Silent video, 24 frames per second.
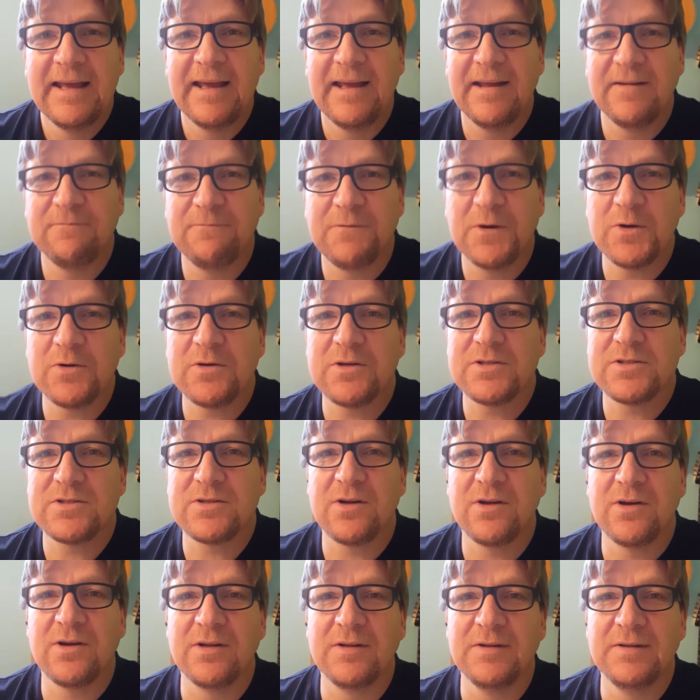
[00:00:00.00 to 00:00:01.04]
and focused
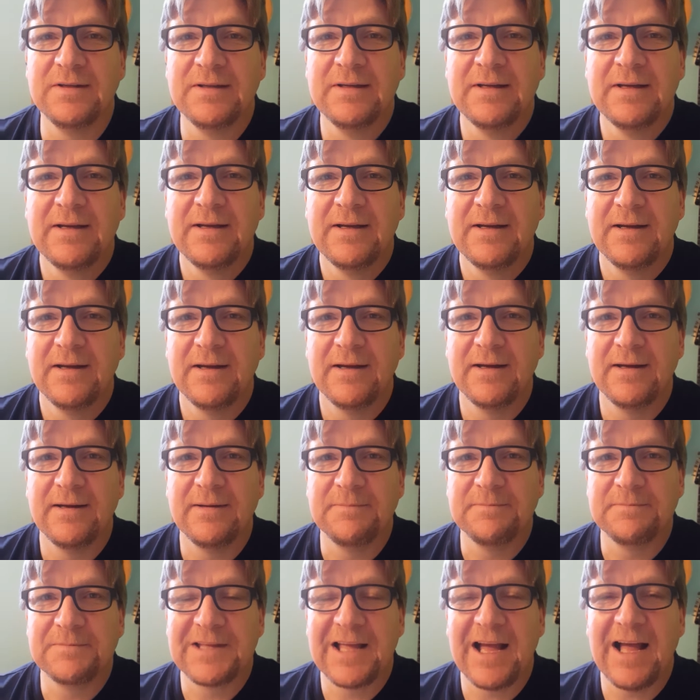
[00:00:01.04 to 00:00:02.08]
on
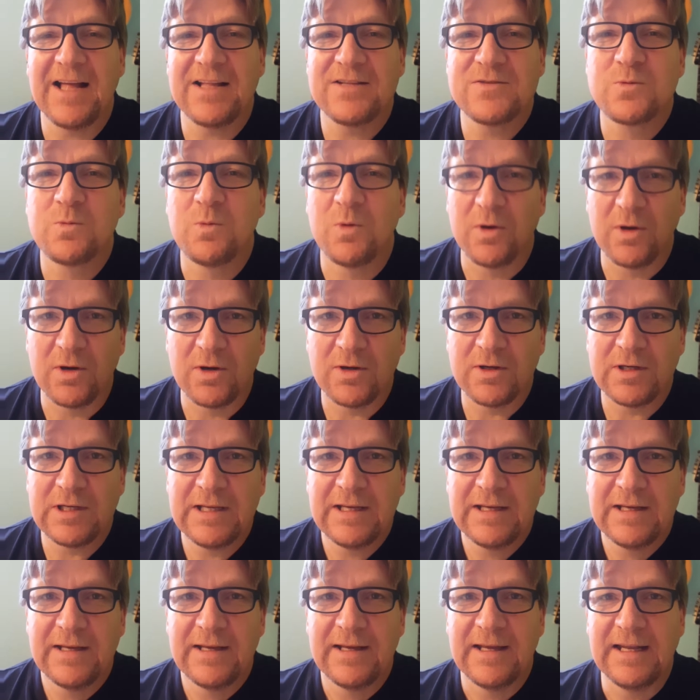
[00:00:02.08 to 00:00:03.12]
God's
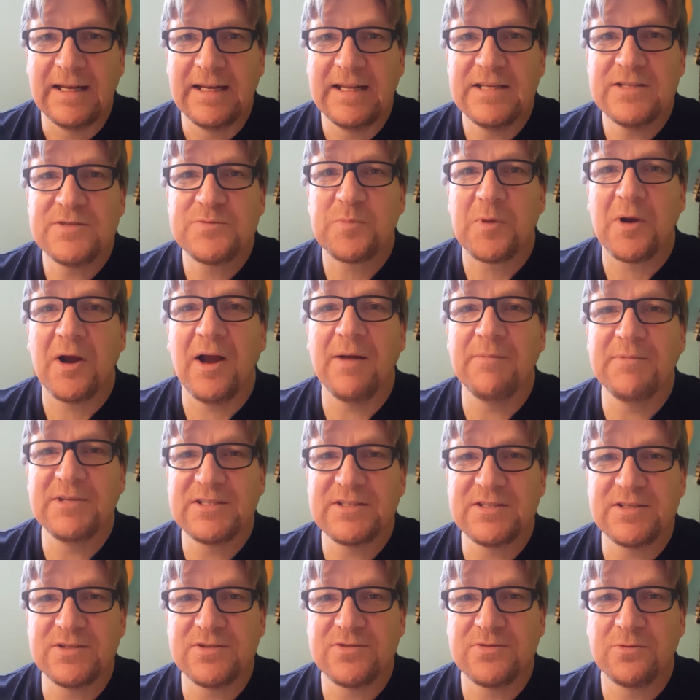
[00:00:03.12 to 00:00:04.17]
Word and His
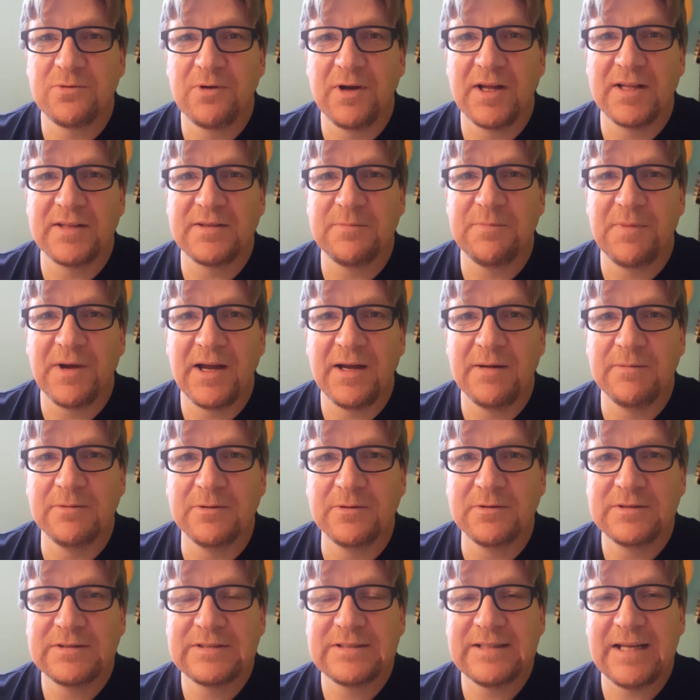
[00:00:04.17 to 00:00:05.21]
promises throughout the
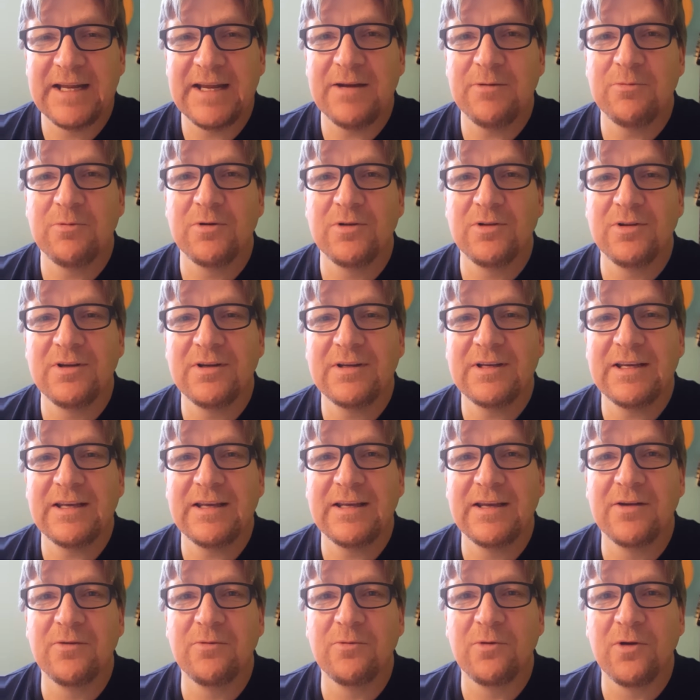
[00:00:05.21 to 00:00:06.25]
Bible. Today, we're
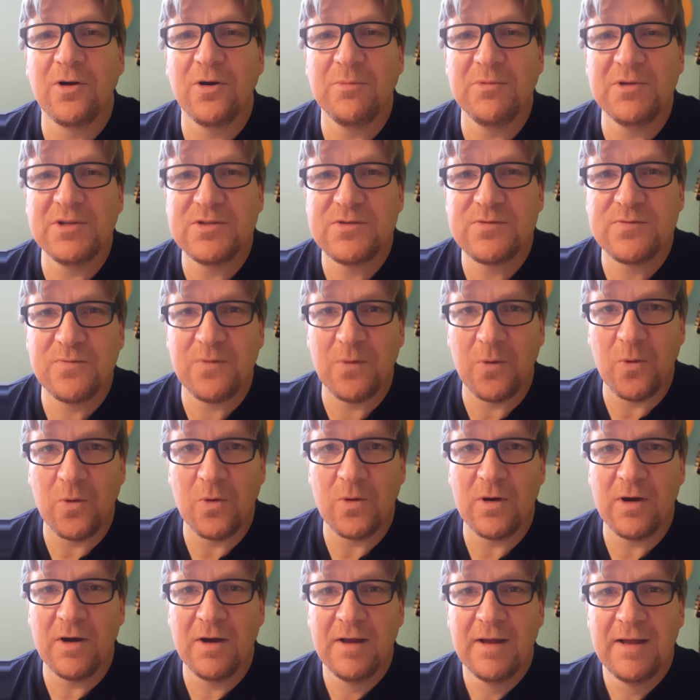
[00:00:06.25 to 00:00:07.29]
looking at Romans
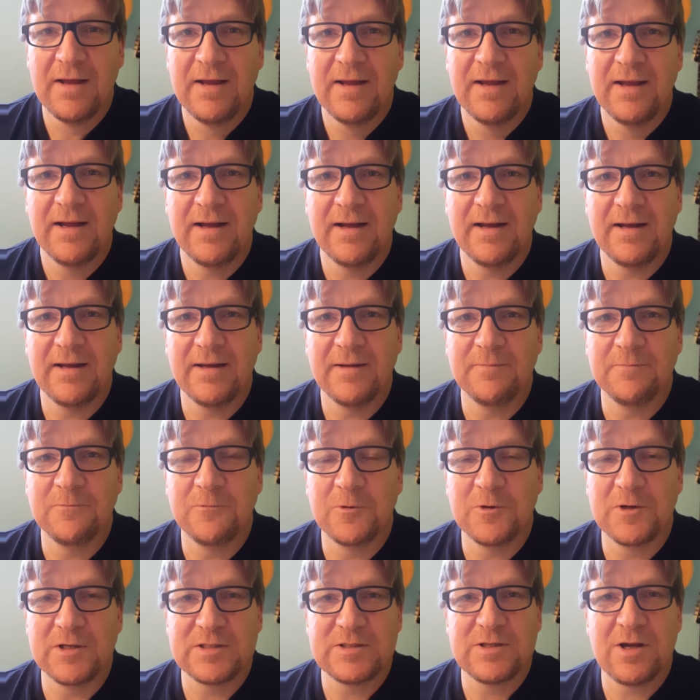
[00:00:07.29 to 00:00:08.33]
4,
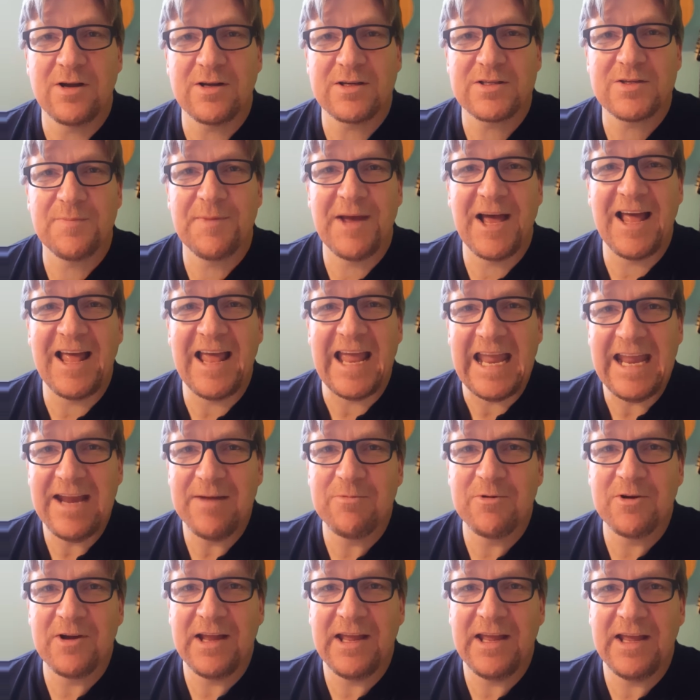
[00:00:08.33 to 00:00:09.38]
where it talks about
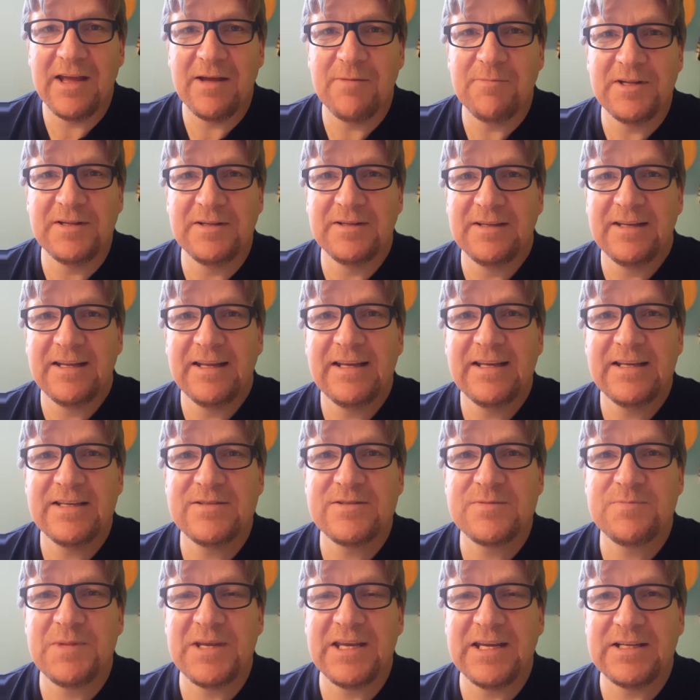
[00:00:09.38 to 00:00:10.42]
Abraham and
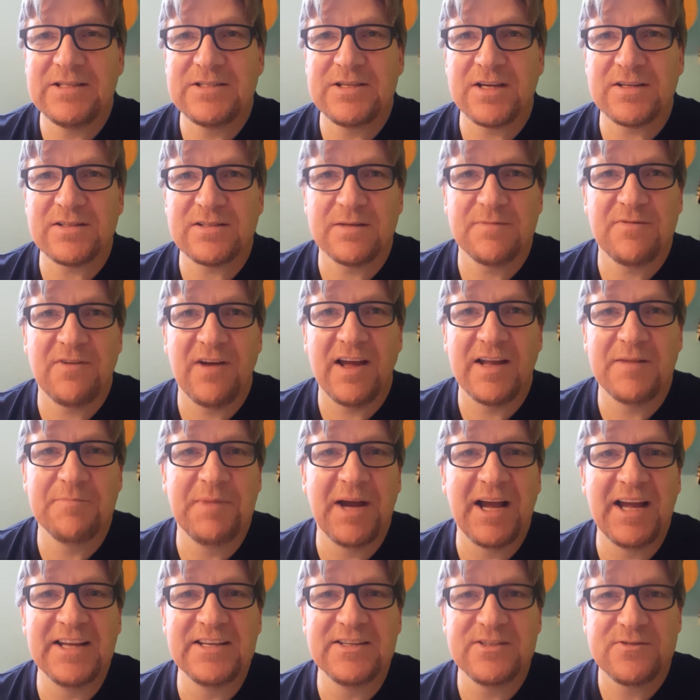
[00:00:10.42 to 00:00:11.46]
his being justified
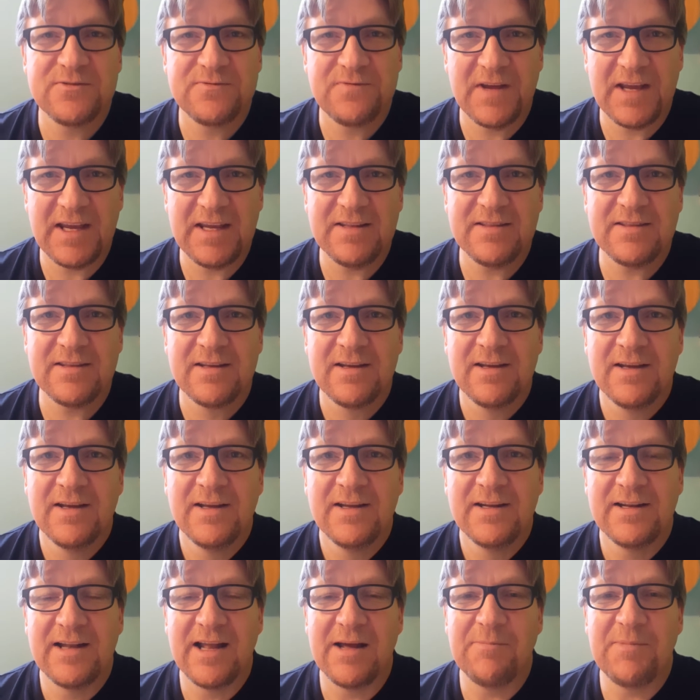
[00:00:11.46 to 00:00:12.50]
by his faith,
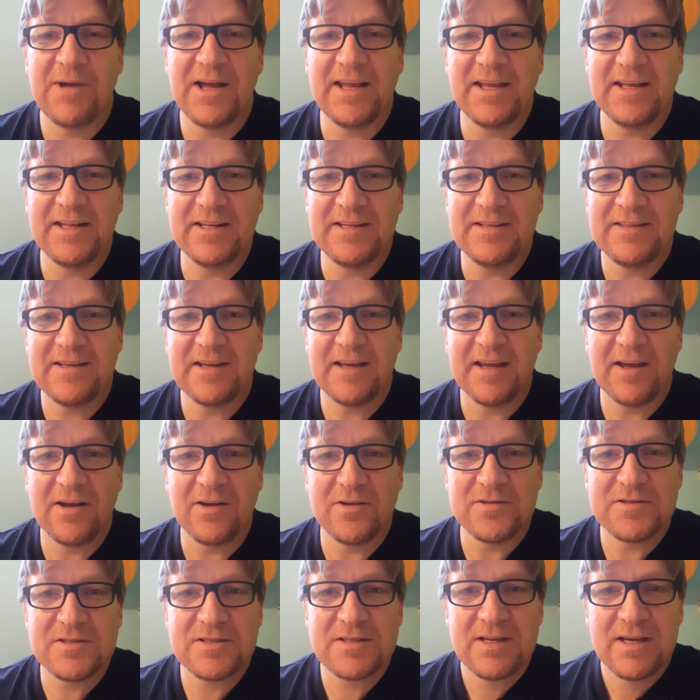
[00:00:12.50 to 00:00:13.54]
not by anything
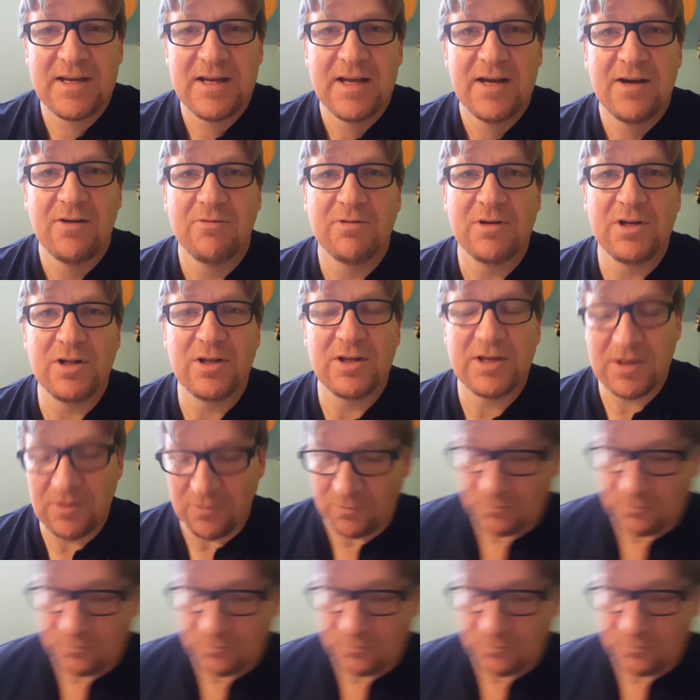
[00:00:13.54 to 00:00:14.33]
else. I want to look